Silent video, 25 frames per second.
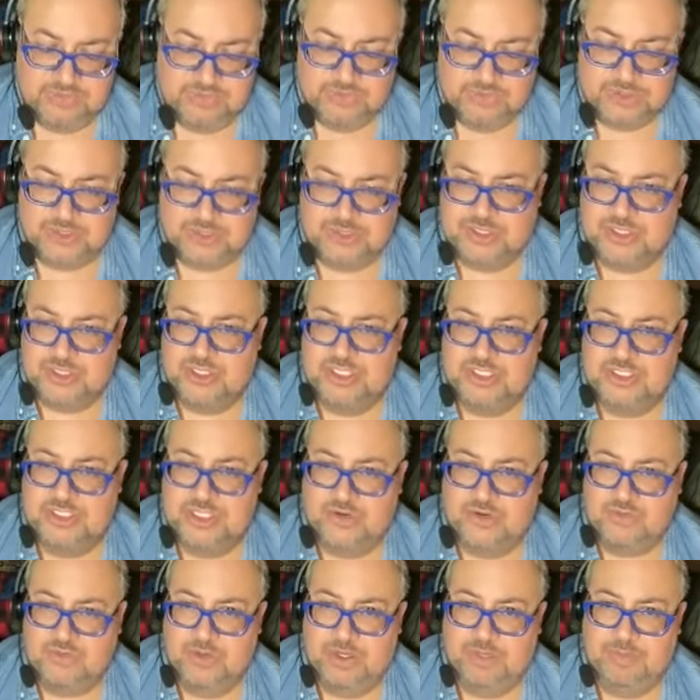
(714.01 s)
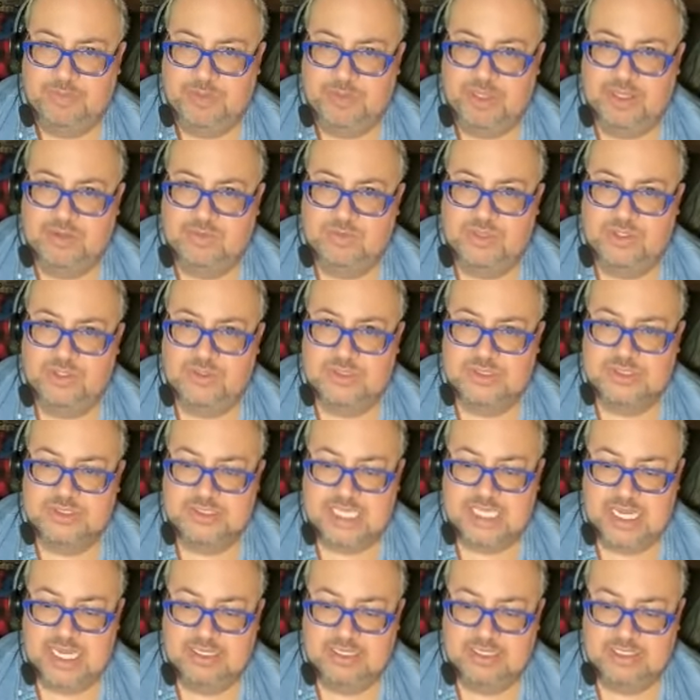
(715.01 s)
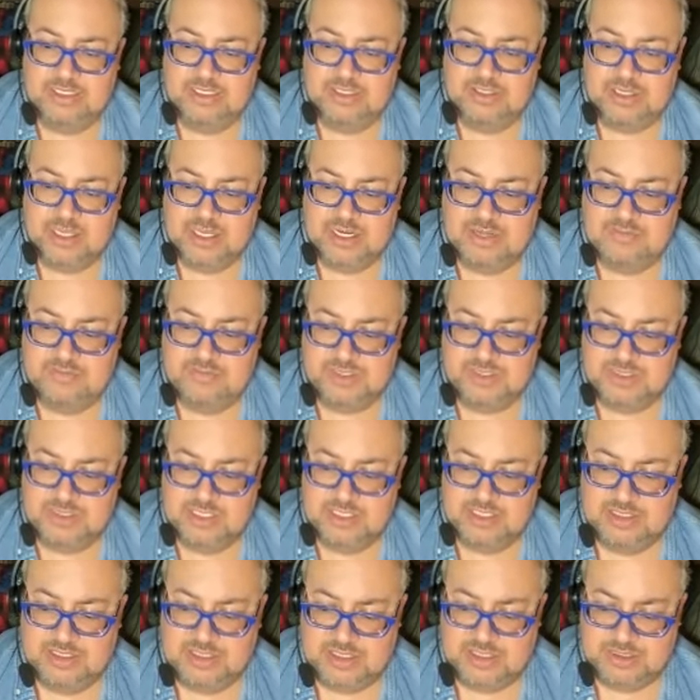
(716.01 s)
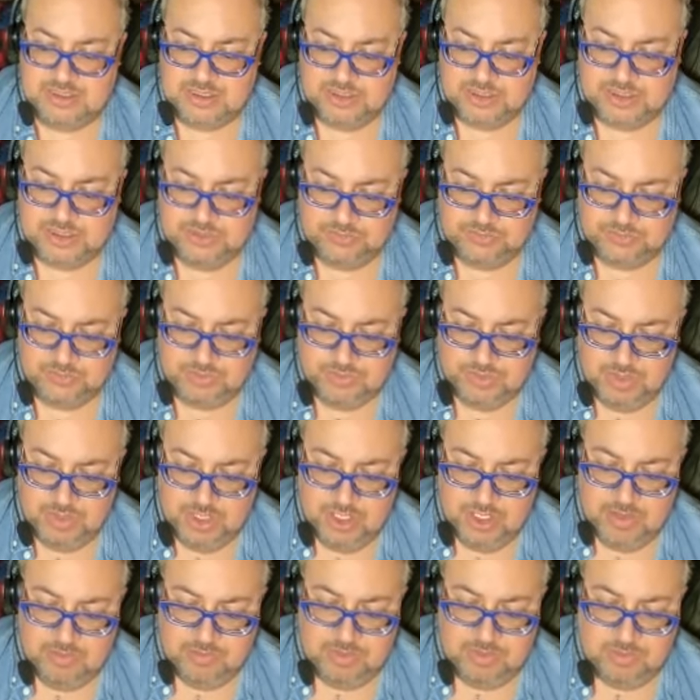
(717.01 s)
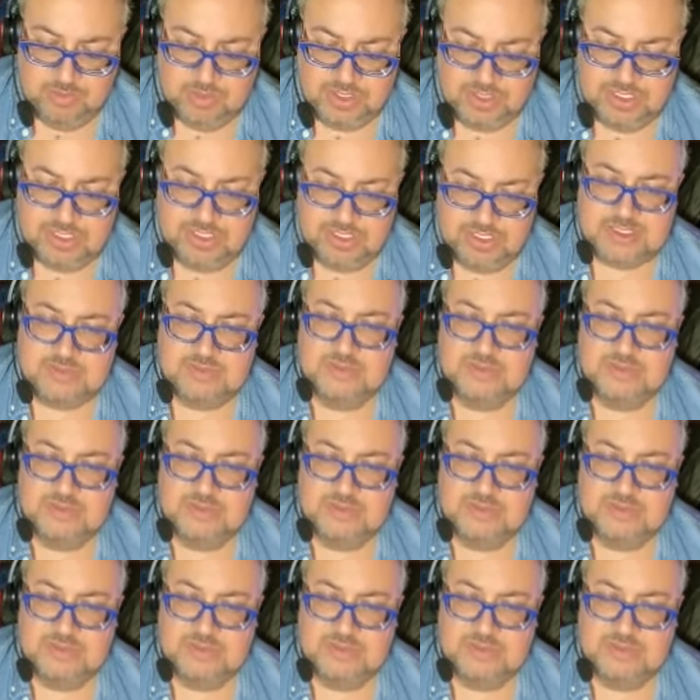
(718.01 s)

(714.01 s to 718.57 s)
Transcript: Fears are starting to creep in when you're silent and not having anything to do. But one thing